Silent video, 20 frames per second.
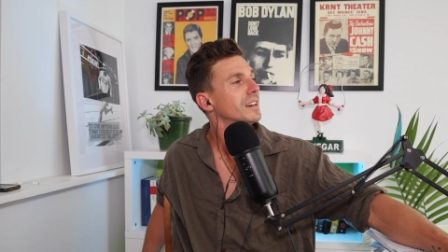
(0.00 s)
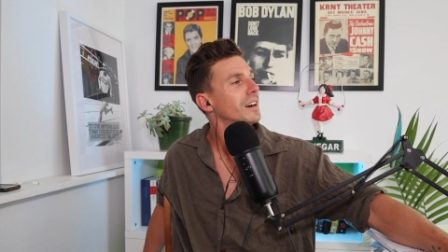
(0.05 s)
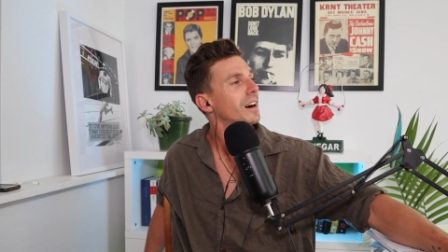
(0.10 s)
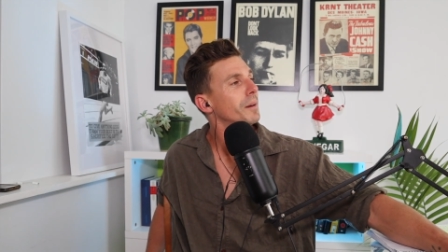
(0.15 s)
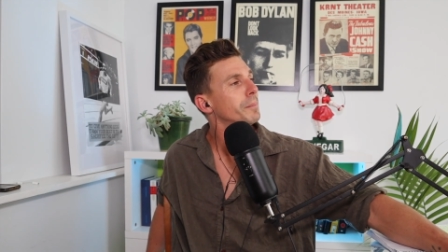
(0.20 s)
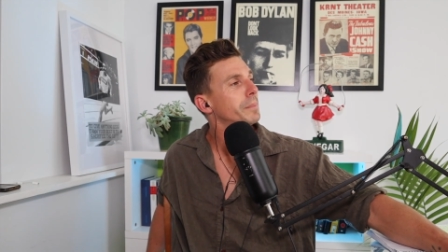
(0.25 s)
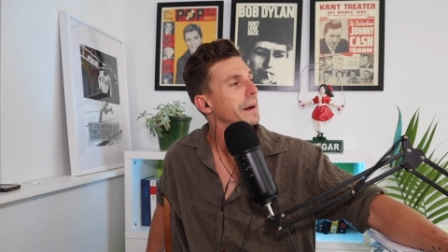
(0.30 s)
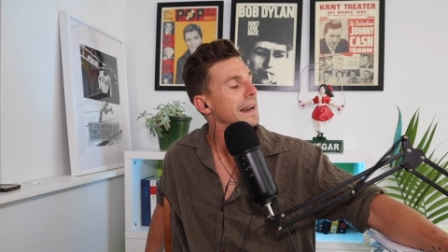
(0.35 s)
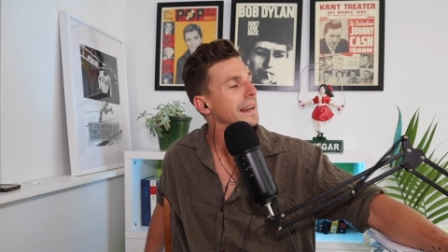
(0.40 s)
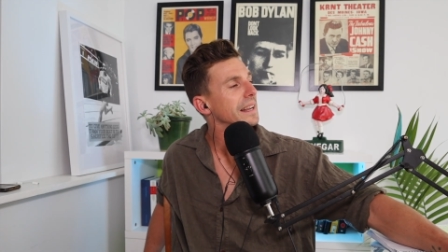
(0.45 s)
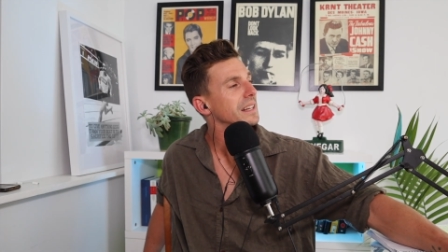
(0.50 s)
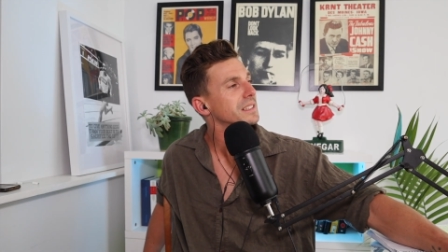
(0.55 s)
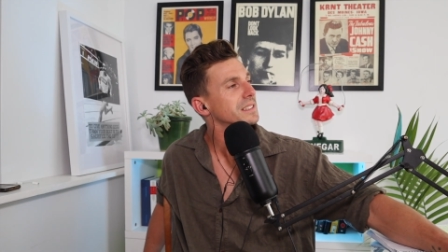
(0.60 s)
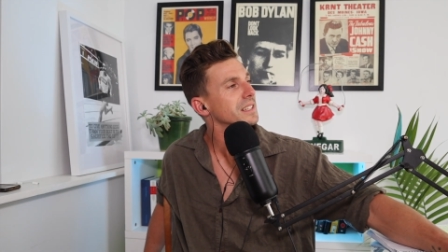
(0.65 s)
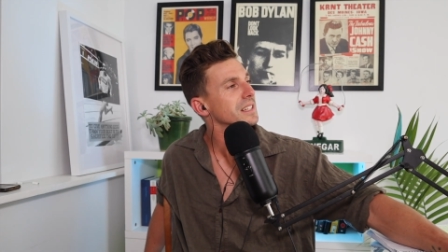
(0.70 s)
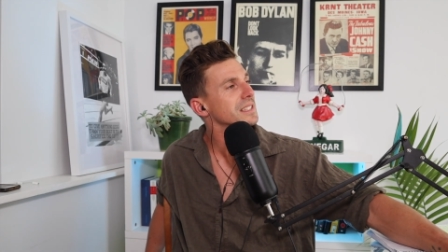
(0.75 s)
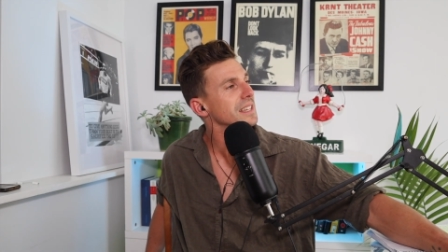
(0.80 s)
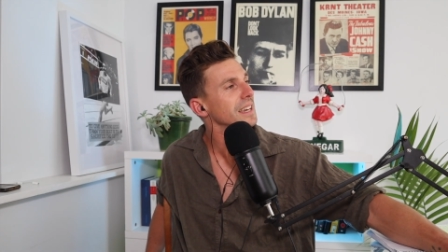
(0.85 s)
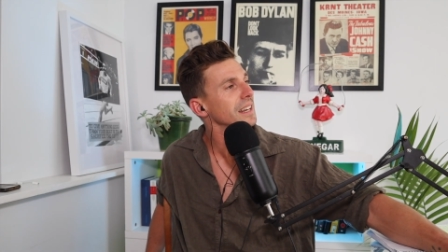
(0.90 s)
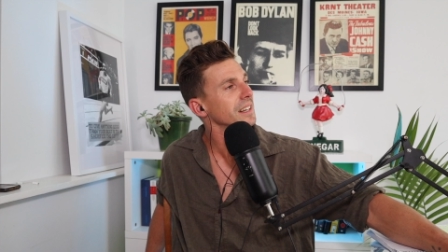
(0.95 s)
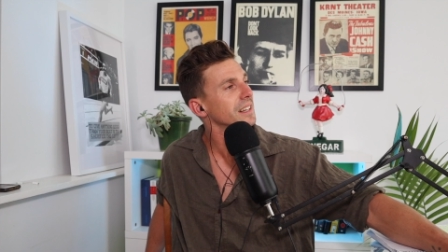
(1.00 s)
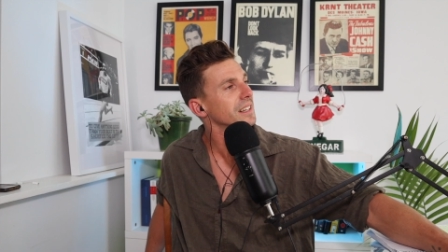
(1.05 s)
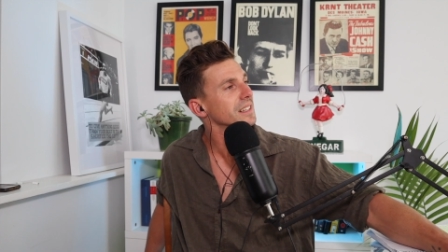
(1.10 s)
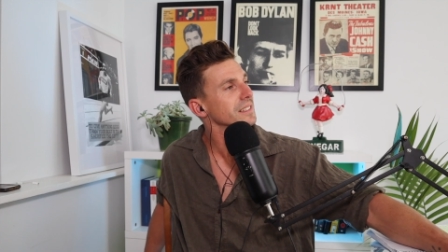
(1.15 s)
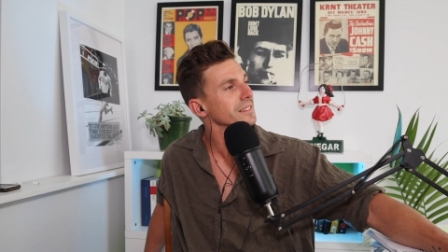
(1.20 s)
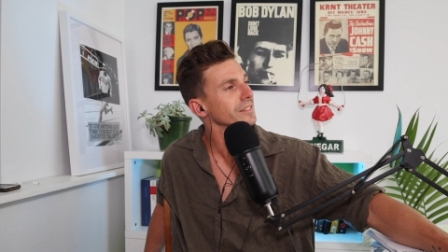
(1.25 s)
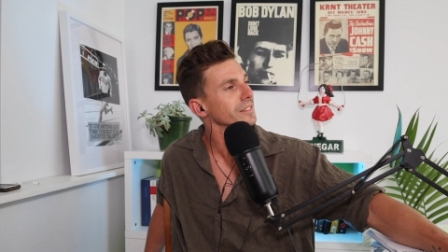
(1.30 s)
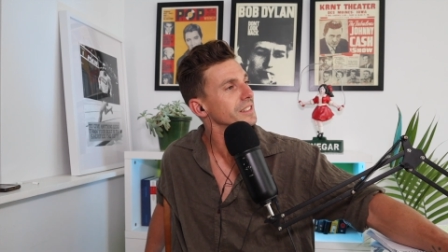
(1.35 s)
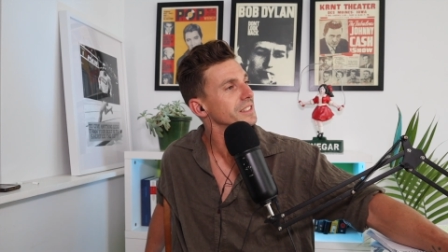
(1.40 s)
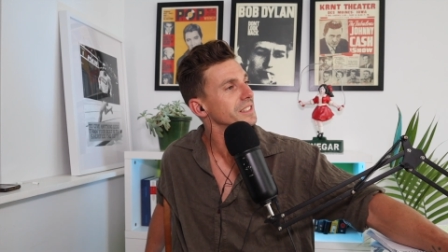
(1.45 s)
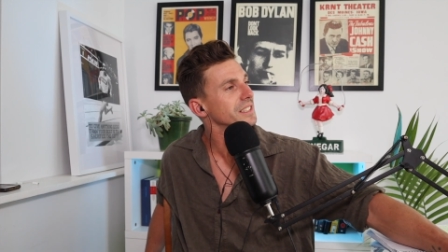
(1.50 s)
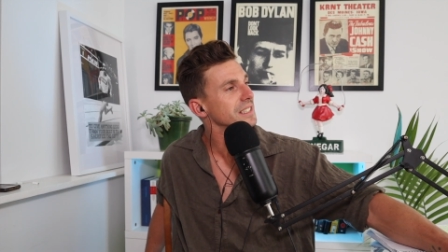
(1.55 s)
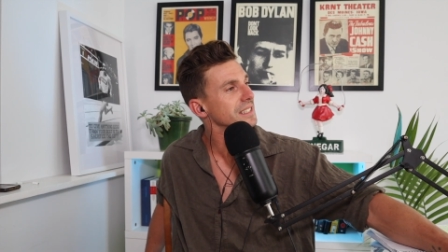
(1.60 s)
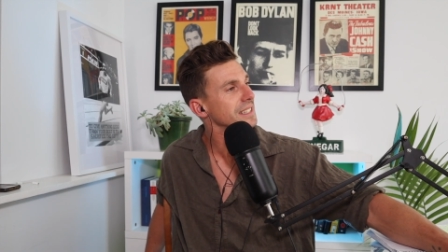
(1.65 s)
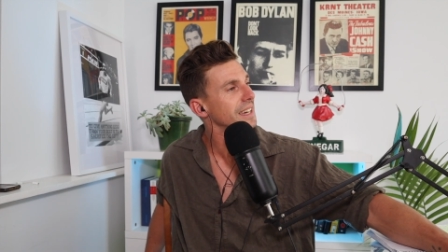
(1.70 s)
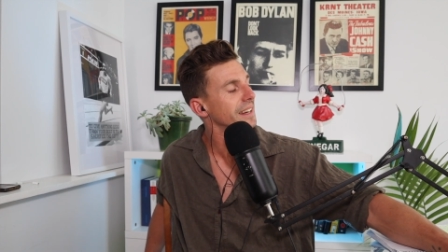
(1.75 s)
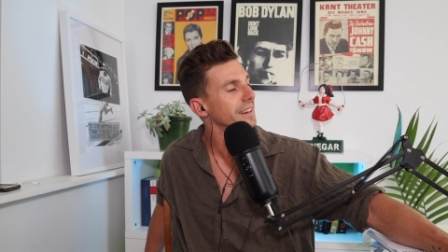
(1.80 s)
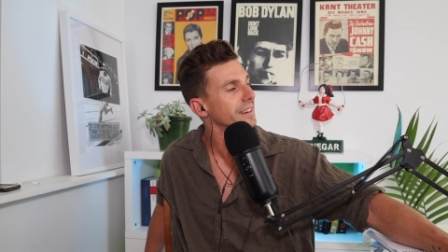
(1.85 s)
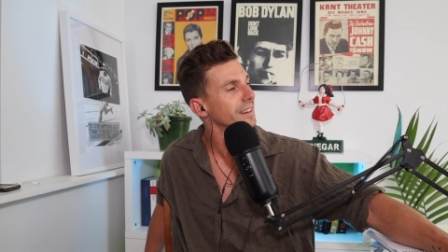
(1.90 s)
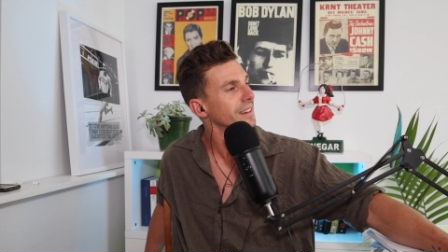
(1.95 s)
I panicked just then because of what you just
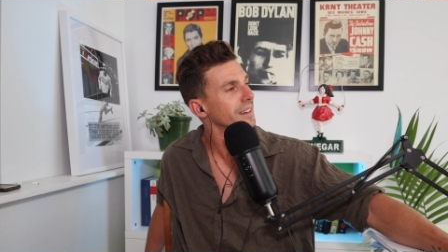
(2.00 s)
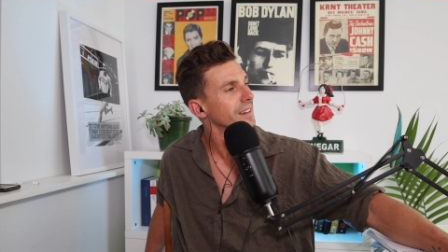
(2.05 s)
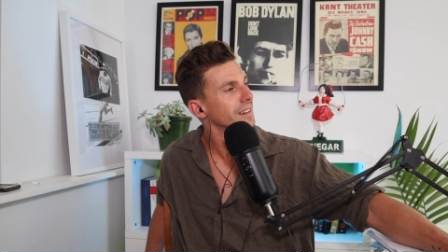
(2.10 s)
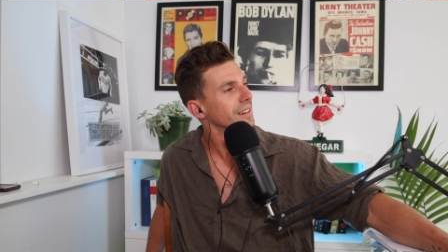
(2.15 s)
said.